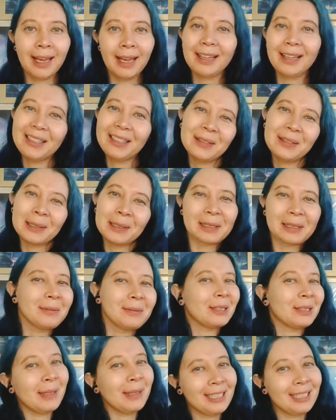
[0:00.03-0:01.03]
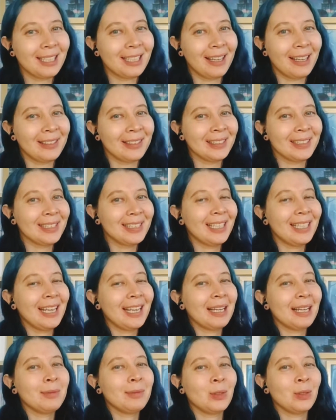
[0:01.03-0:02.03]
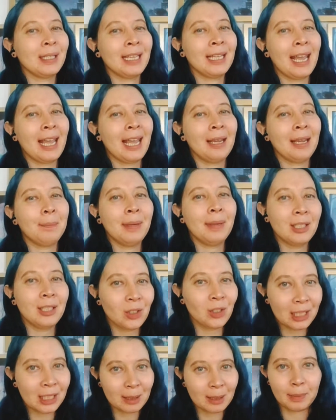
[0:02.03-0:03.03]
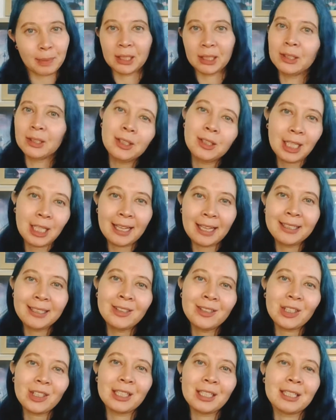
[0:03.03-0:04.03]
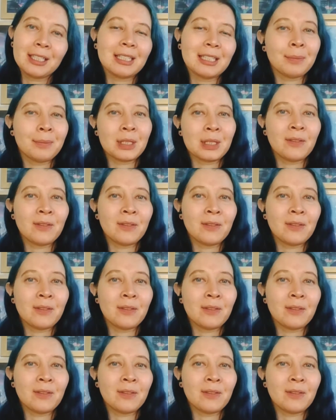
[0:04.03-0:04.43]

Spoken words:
Hello, welcome to my channel. Today I'm doing a Pinterest build challenge in The Sims